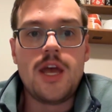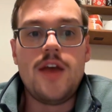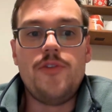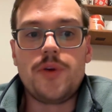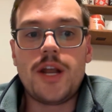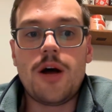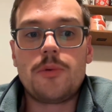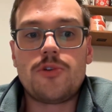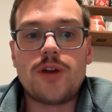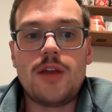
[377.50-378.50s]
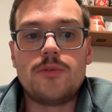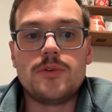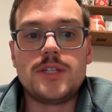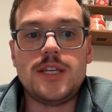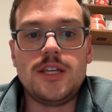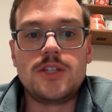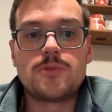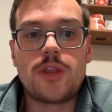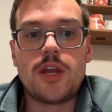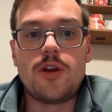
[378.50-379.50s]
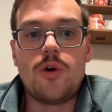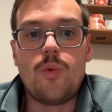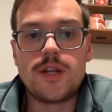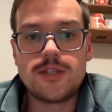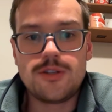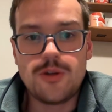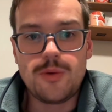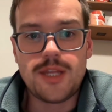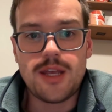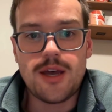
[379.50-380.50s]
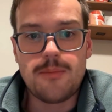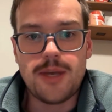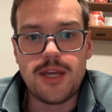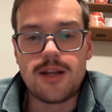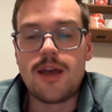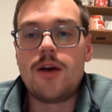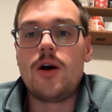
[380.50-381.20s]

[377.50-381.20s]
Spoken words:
If you can help create routines where they know what to do when they come in,